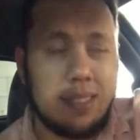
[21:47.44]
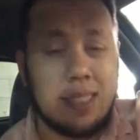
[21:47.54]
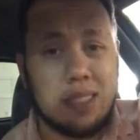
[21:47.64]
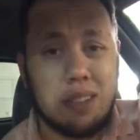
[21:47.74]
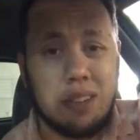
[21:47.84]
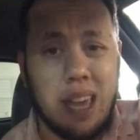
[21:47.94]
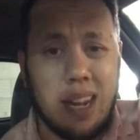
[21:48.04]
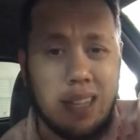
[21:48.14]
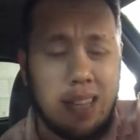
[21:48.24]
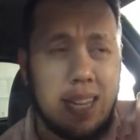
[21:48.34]

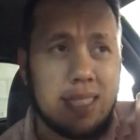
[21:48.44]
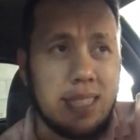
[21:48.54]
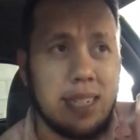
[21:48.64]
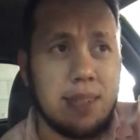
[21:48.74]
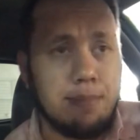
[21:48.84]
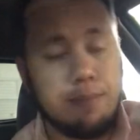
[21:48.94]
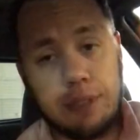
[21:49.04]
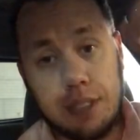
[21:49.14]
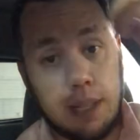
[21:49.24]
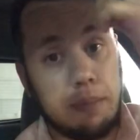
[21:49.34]
dislocating last year
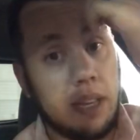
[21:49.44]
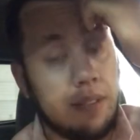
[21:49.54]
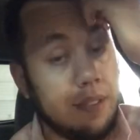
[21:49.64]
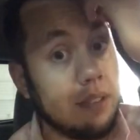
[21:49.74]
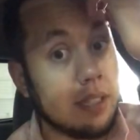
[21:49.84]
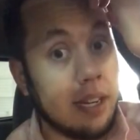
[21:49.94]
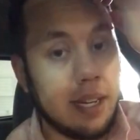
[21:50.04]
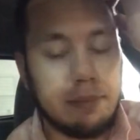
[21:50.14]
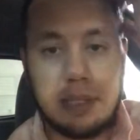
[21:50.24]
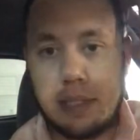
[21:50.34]
or something a few
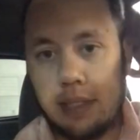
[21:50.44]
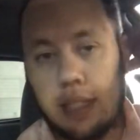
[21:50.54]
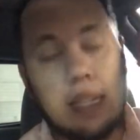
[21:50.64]
times.